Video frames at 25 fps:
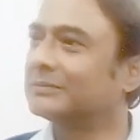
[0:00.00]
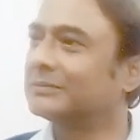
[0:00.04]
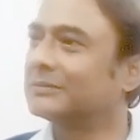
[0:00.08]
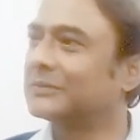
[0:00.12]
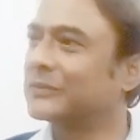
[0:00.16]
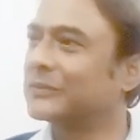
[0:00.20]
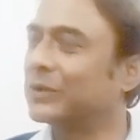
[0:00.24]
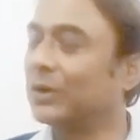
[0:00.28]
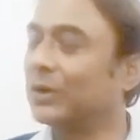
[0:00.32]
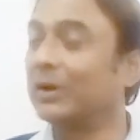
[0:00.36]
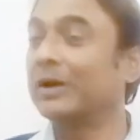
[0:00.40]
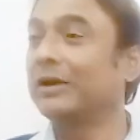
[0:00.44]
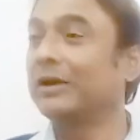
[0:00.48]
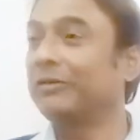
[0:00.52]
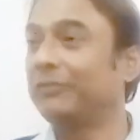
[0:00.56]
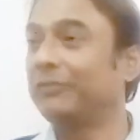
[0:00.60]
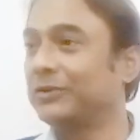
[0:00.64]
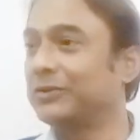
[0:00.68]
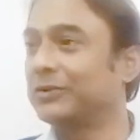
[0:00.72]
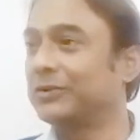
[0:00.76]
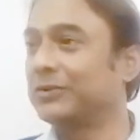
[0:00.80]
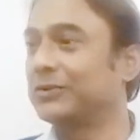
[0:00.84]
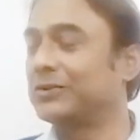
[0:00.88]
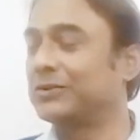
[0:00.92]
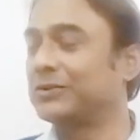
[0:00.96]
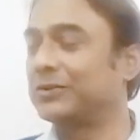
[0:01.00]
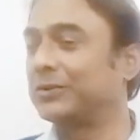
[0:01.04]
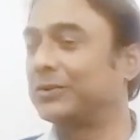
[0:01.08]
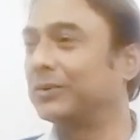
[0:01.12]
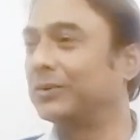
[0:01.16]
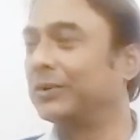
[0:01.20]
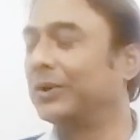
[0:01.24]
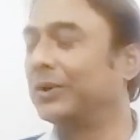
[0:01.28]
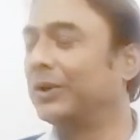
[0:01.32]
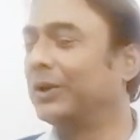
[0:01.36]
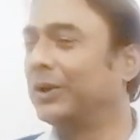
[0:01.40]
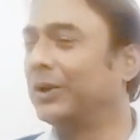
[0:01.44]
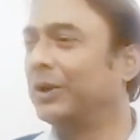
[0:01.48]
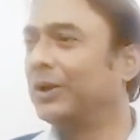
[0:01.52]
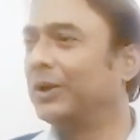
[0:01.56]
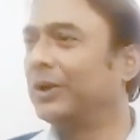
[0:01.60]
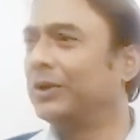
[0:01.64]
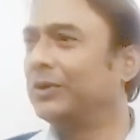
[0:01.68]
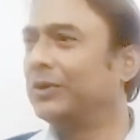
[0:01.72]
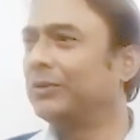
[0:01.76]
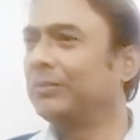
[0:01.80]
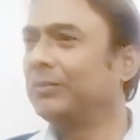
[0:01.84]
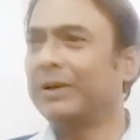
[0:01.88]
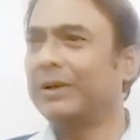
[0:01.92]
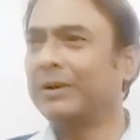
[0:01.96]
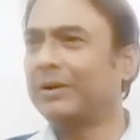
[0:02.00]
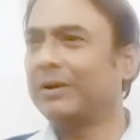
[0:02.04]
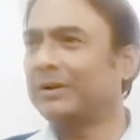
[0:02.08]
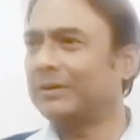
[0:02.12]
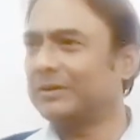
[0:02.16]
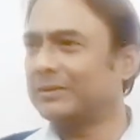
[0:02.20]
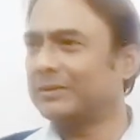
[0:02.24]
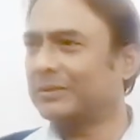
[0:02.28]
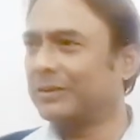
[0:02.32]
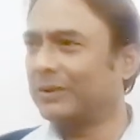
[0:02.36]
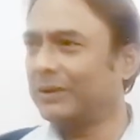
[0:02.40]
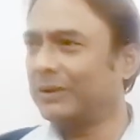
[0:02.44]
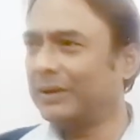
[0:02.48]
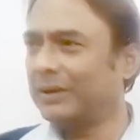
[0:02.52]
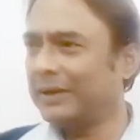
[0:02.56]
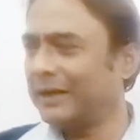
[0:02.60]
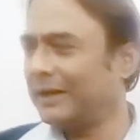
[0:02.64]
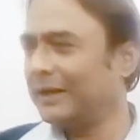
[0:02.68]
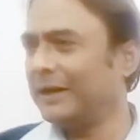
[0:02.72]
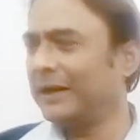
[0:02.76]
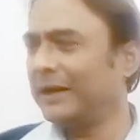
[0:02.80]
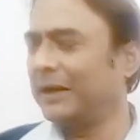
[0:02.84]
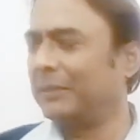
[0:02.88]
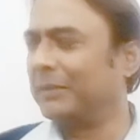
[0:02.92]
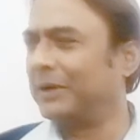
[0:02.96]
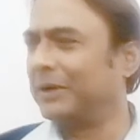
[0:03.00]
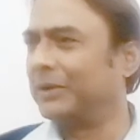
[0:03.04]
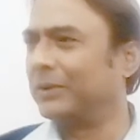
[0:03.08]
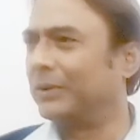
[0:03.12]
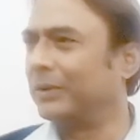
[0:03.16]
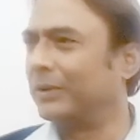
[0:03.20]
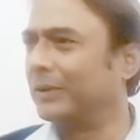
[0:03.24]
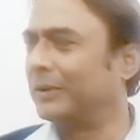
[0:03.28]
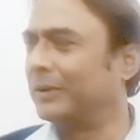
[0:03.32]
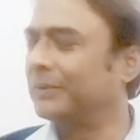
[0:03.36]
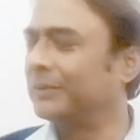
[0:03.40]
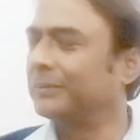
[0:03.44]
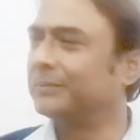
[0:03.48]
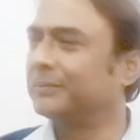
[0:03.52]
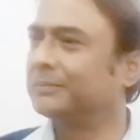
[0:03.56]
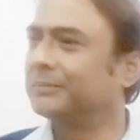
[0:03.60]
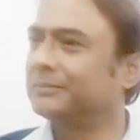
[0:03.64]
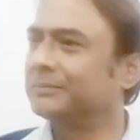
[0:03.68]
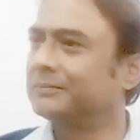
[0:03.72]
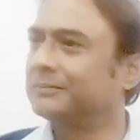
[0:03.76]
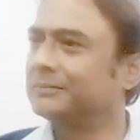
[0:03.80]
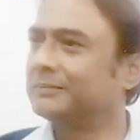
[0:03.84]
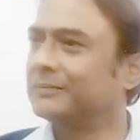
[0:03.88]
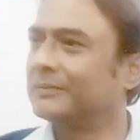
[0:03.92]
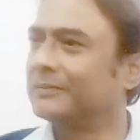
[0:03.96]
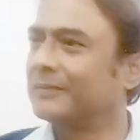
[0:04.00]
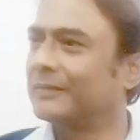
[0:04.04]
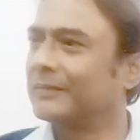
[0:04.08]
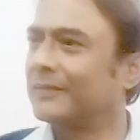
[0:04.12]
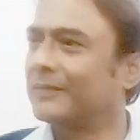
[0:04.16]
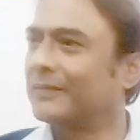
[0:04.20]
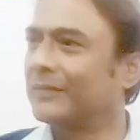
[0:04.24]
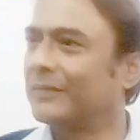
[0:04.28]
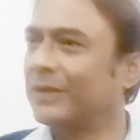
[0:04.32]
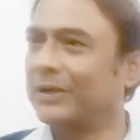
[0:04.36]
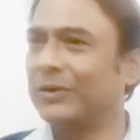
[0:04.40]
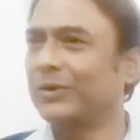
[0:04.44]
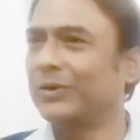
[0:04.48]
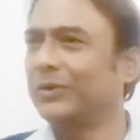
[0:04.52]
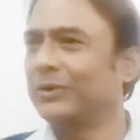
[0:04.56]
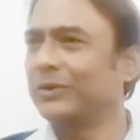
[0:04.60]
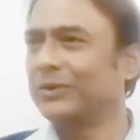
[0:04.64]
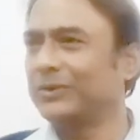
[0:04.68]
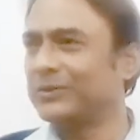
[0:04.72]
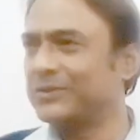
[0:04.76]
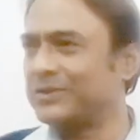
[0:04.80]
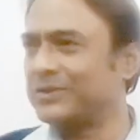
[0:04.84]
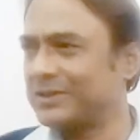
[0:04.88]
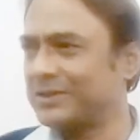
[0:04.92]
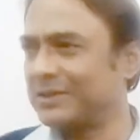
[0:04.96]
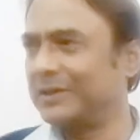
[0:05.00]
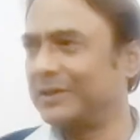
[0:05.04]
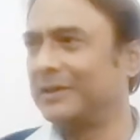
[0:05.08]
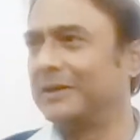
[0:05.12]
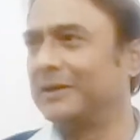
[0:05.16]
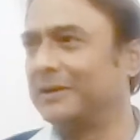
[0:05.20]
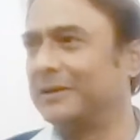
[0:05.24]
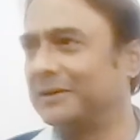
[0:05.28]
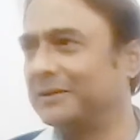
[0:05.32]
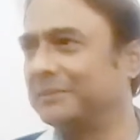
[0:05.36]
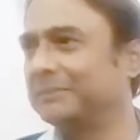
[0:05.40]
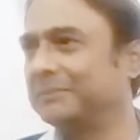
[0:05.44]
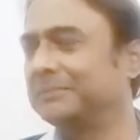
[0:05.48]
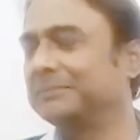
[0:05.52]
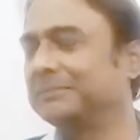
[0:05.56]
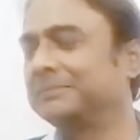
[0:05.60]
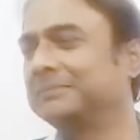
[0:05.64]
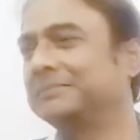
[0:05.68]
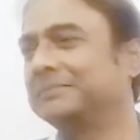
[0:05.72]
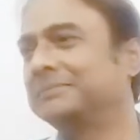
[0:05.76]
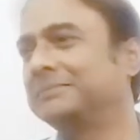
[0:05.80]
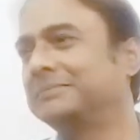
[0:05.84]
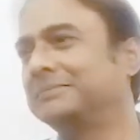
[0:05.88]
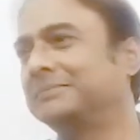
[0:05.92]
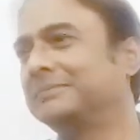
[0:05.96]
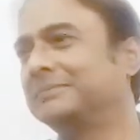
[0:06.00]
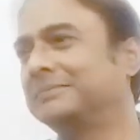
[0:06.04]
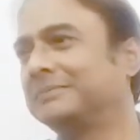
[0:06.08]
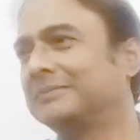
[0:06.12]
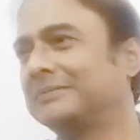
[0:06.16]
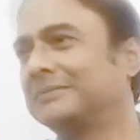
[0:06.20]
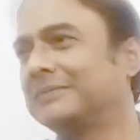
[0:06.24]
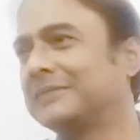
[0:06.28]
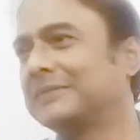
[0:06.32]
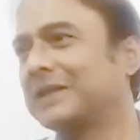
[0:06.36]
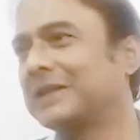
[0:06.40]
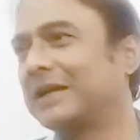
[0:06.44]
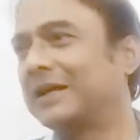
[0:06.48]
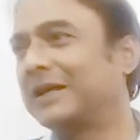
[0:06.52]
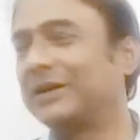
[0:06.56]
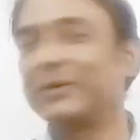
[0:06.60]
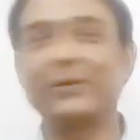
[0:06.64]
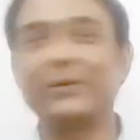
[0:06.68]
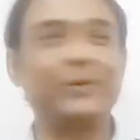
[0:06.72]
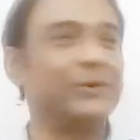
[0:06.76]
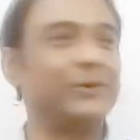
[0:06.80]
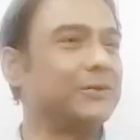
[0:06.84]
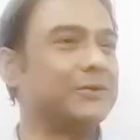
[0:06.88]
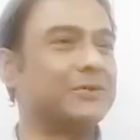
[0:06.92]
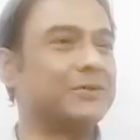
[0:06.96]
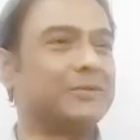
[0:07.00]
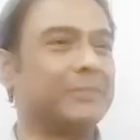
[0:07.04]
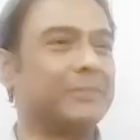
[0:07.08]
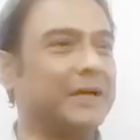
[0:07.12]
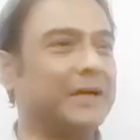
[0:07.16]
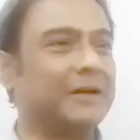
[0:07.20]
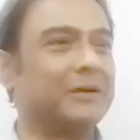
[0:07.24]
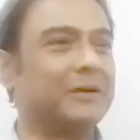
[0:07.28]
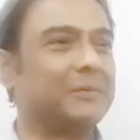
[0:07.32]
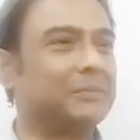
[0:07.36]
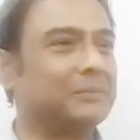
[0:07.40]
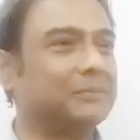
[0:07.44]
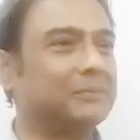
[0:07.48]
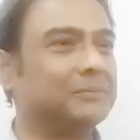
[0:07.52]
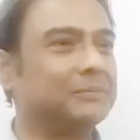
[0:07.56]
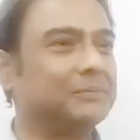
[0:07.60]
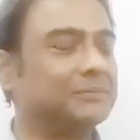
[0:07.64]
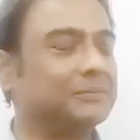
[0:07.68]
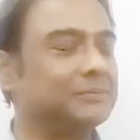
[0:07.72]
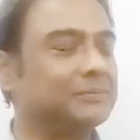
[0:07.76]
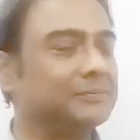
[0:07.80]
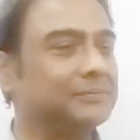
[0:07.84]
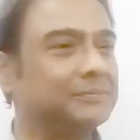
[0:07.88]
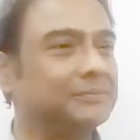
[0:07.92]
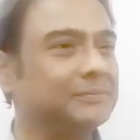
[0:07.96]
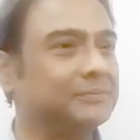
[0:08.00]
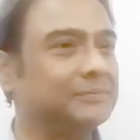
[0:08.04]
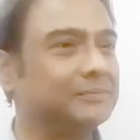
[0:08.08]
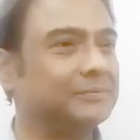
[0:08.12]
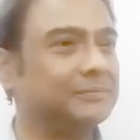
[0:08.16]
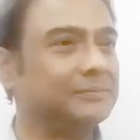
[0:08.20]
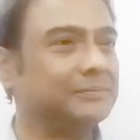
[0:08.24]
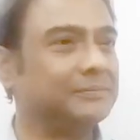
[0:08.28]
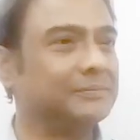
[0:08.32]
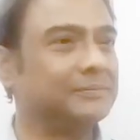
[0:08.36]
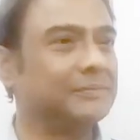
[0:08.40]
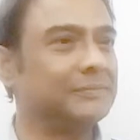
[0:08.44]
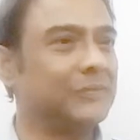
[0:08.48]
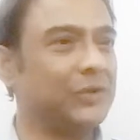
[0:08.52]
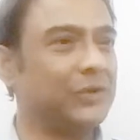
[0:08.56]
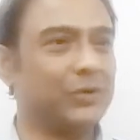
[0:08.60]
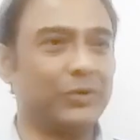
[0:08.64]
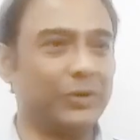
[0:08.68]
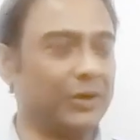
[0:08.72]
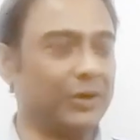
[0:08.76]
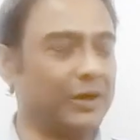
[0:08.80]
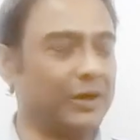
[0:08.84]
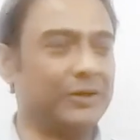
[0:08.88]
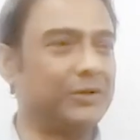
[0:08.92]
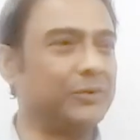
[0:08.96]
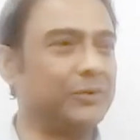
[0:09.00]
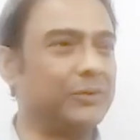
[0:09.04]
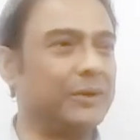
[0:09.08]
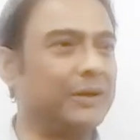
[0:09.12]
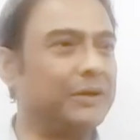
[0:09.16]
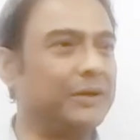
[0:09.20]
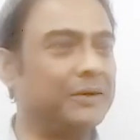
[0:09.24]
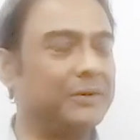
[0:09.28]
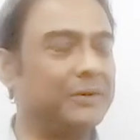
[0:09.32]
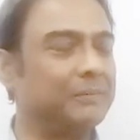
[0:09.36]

Or if you choose to, you may not call any name at all. But don't use sir and don't use madam. Do not do it.